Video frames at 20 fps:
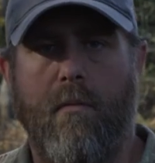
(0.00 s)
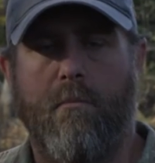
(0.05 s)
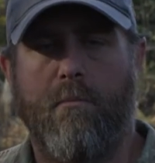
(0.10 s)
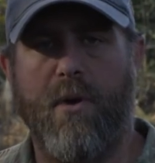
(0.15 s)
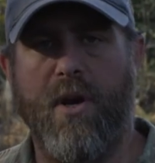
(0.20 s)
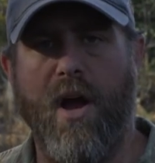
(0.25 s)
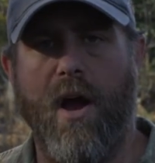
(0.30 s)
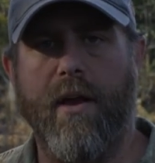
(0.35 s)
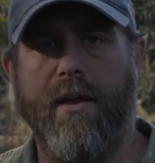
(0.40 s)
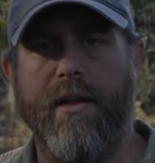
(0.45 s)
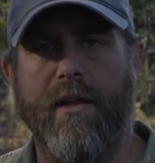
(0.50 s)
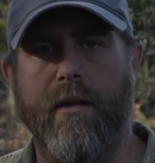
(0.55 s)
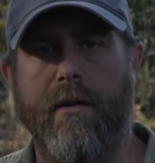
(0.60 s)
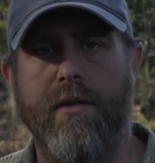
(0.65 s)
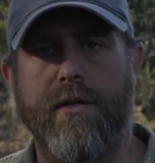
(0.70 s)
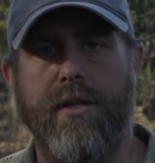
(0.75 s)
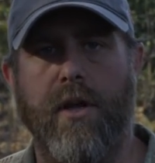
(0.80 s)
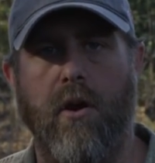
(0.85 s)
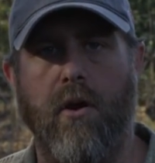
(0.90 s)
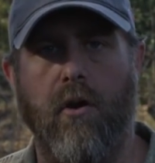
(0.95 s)

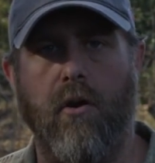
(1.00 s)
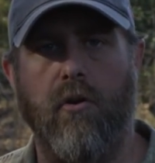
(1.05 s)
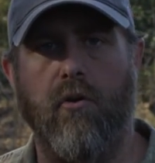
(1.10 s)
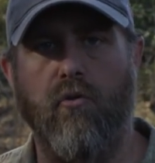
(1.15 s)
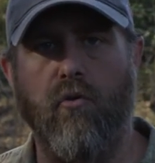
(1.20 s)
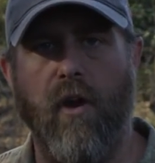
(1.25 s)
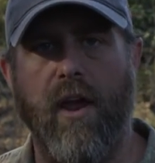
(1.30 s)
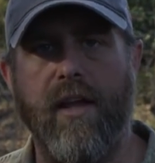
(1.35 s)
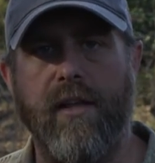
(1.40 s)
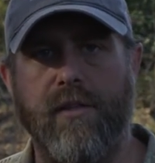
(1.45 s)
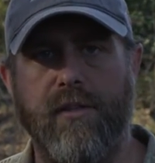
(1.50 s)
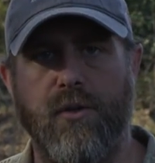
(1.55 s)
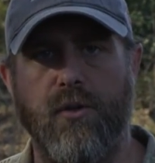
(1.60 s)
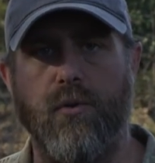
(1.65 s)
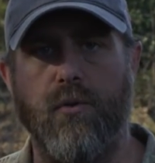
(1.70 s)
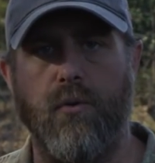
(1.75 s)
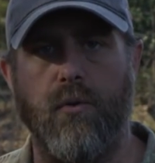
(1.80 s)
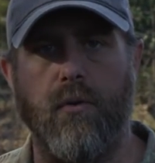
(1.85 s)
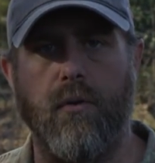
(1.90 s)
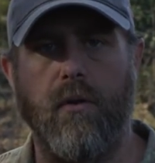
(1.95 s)
Binoculars are a great
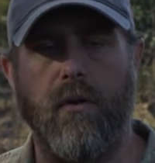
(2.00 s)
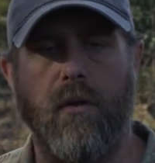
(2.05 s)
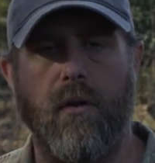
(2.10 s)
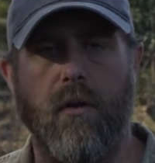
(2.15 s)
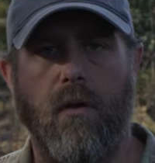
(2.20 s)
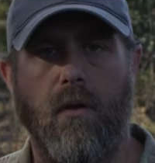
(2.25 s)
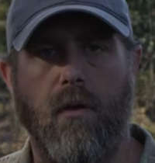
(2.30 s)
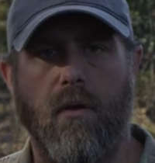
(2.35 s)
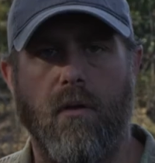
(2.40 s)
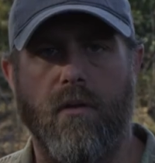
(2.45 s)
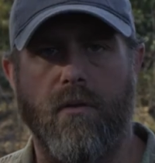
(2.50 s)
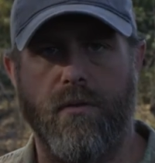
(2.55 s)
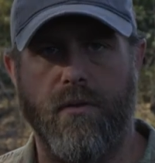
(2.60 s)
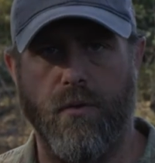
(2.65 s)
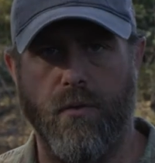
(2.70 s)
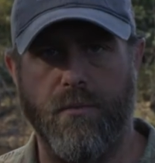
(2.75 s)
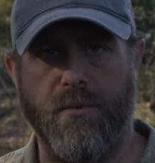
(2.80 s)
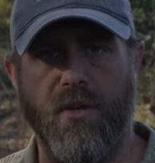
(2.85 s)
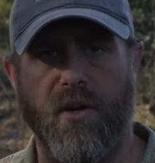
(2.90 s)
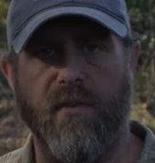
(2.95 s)
tool
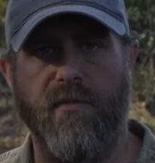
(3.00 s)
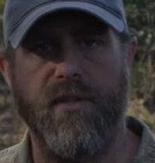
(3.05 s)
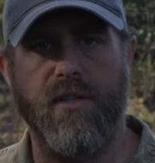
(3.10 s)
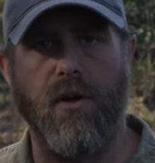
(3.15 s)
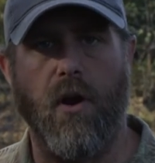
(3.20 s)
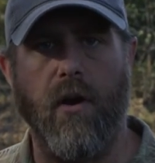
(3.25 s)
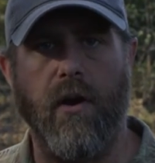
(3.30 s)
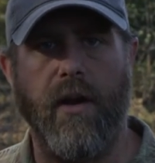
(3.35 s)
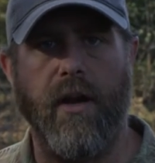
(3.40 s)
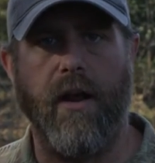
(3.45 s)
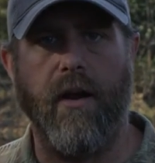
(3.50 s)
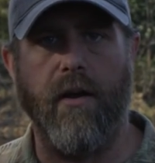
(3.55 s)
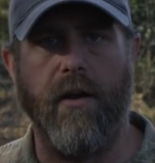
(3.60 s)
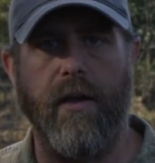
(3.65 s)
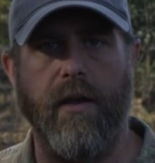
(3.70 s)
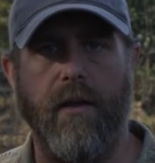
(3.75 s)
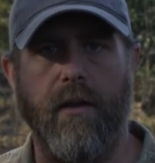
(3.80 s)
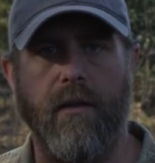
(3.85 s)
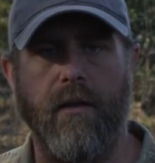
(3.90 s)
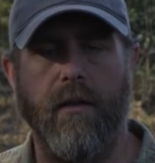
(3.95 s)
to observe a target
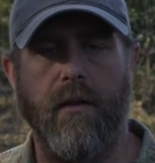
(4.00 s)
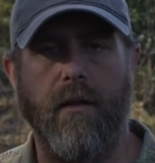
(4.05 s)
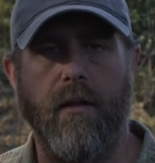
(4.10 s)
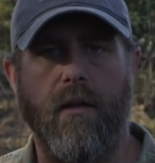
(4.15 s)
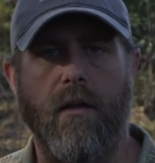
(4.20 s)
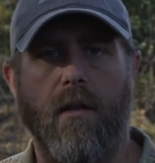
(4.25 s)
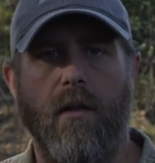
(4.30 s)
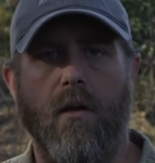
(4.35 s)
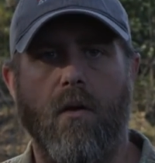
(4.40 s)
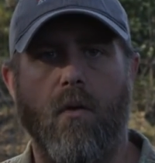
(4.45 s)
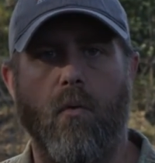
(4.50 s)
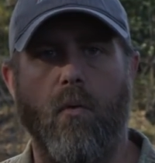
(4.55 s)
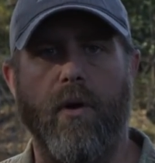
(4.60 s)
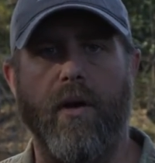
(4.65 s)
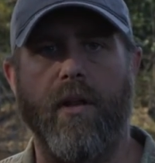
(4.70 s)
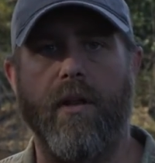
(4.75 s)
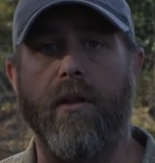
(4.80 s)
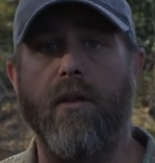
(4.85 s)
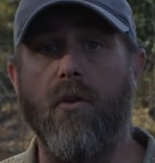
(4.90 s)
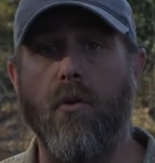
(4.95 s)
area
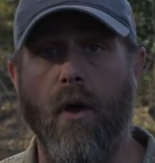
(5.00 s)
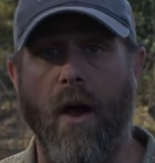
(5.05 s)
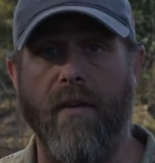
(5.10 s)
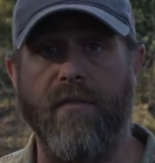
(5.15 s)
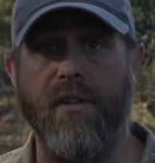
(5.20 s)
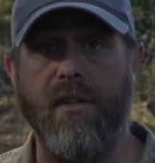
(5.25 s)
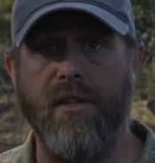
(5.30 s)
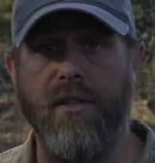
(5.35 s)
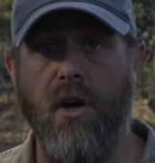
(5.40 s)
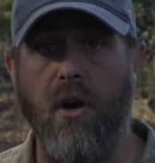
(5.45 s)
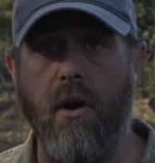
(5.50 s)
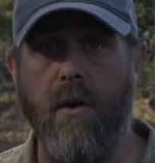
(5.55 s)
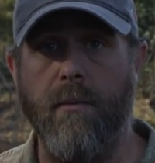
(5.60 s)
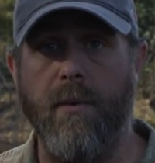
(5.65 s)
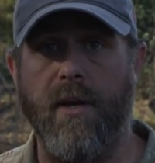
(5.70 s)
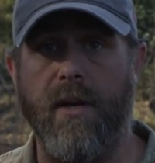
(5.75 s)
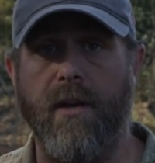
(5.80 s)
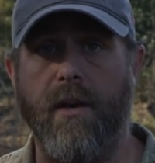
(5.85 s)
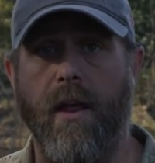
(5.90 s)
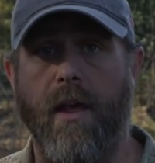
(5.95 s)
when you have
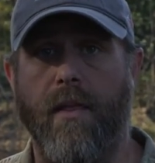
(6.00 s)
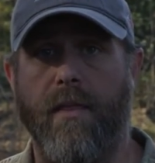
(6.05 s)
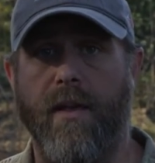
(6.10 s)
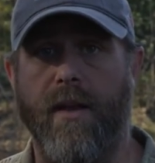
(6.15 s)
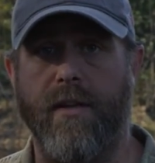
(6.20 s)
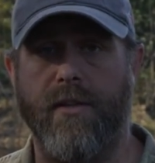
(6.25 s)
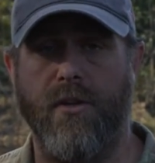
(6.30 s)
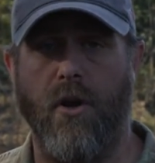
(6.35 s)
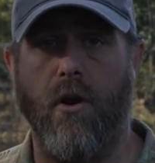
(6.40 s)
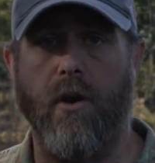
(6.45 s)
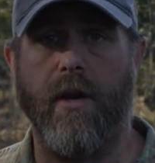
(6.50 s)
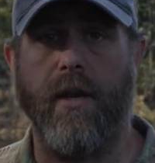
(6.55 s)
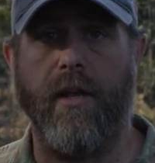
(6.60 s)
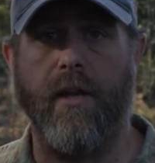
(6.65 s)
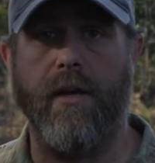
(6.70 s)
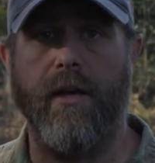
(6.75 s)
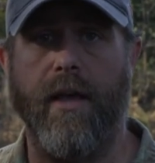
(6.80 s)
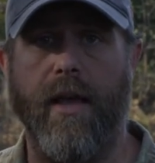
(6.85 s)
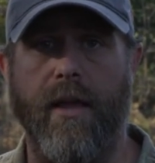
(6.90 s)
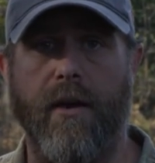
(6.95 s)
determined that a target
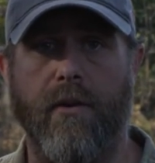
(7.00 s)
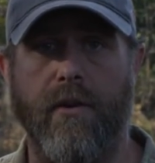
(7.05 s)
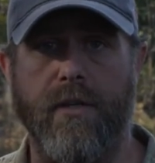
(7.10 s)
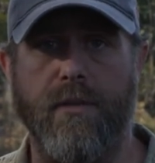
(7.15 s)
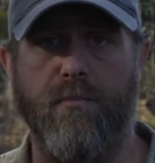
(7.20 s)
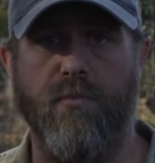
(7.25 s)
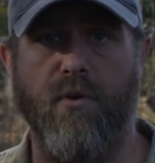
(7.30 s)
indicator is